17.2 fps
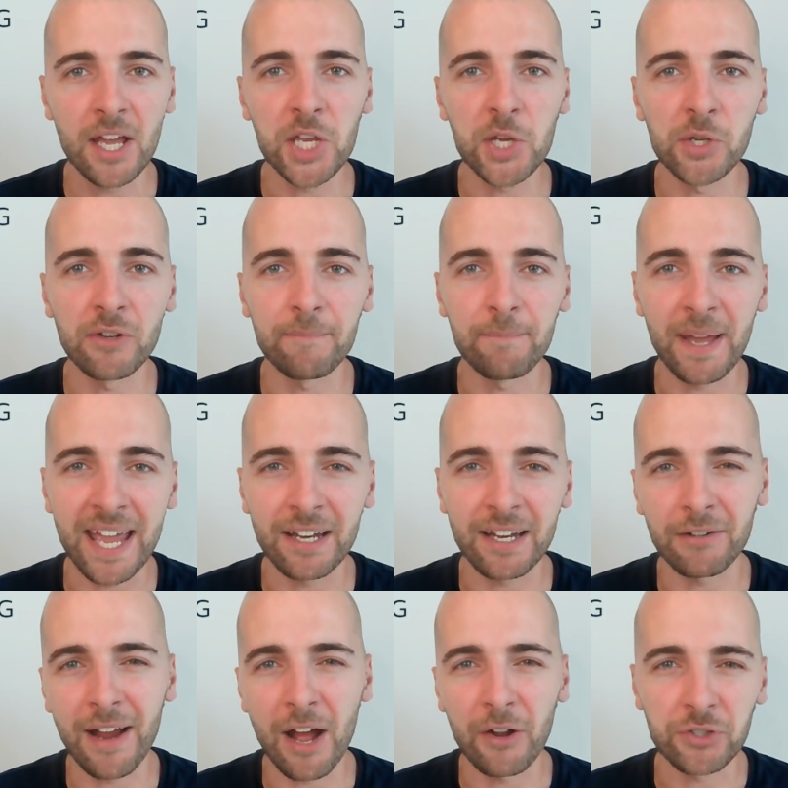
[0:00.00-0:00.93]
you'd have paid
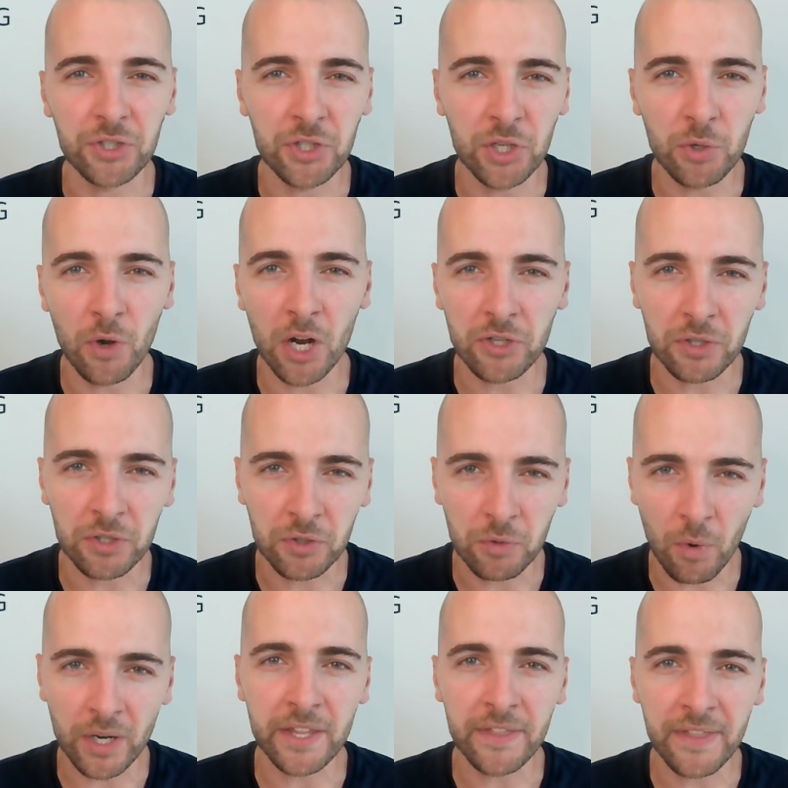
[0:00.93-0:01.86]
around
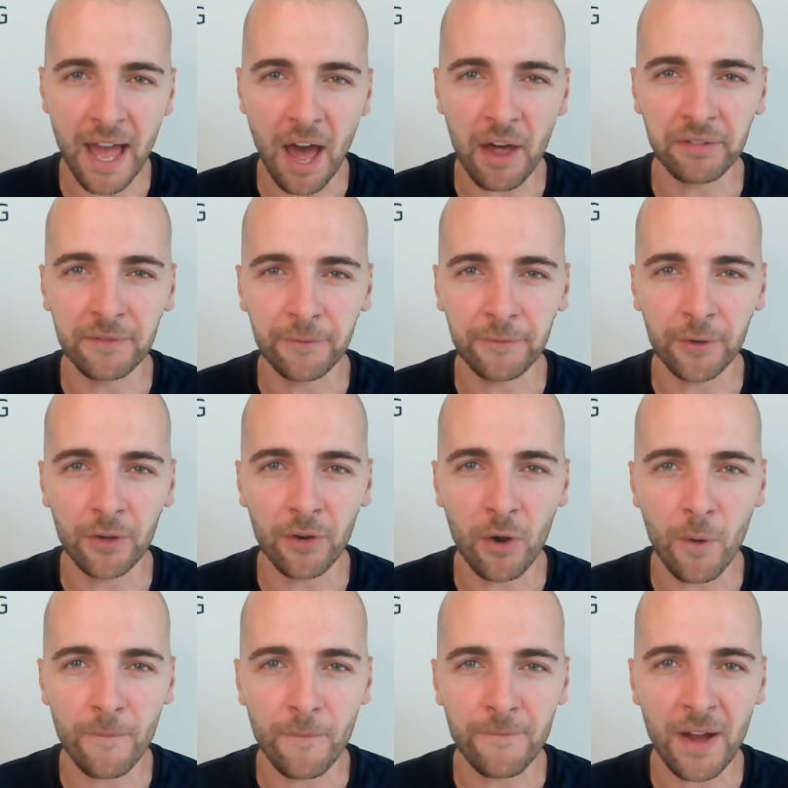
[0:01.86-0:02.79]
$220,000 for a
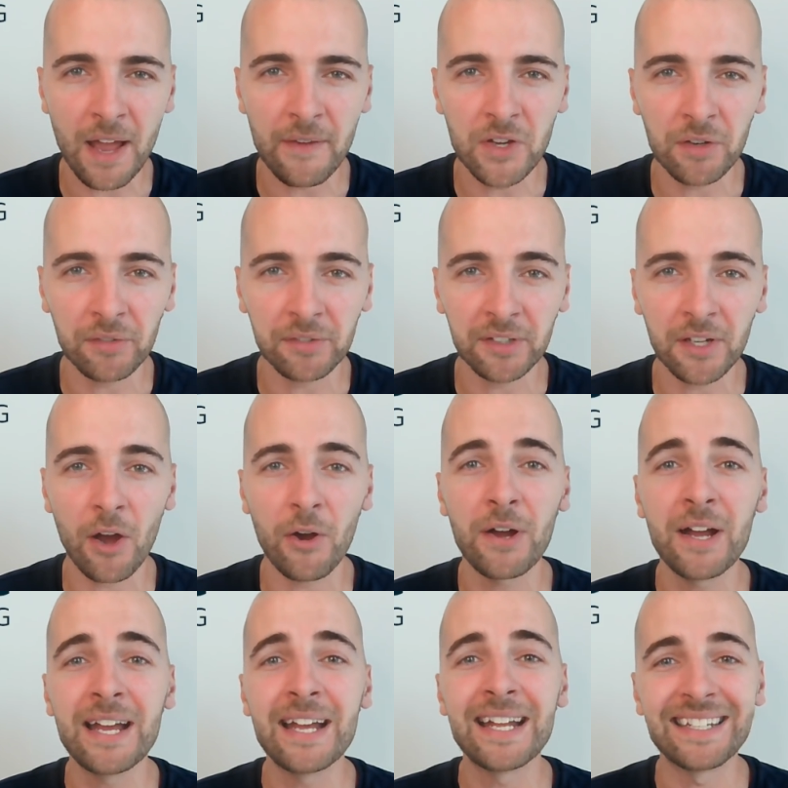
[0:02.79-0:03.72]
home 5 years ago.